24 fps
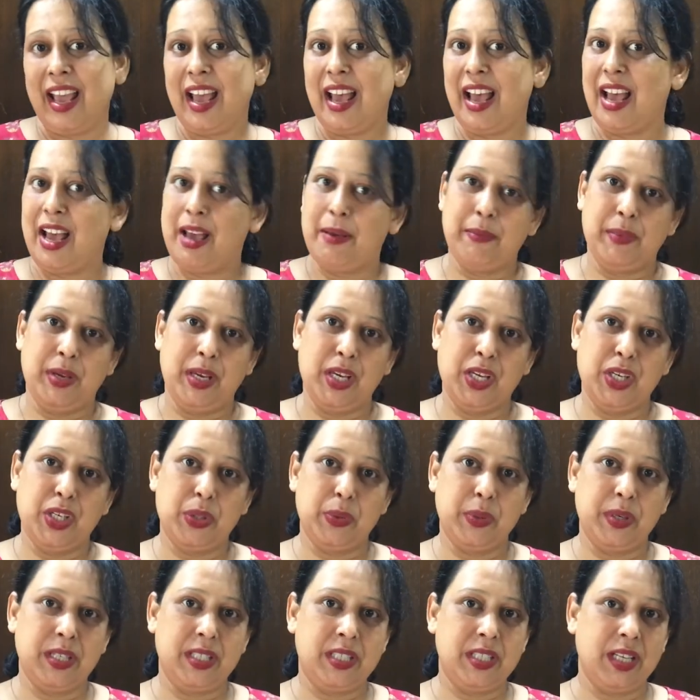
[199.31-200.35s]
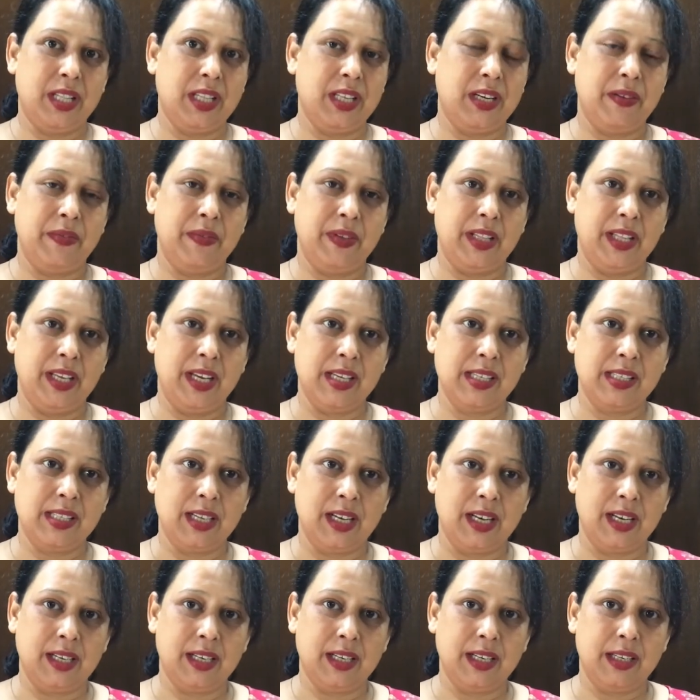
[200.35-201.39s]
am Ishwar Chandra
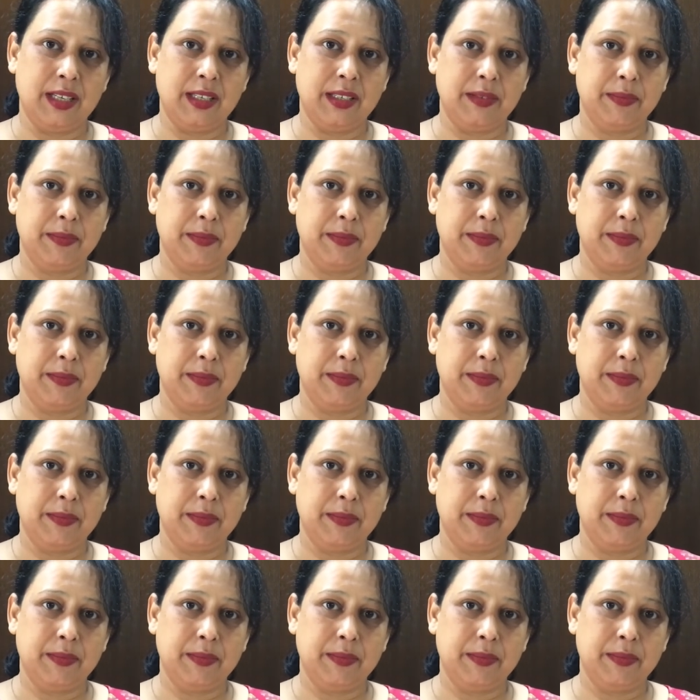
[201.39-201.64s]
Vidyasagar.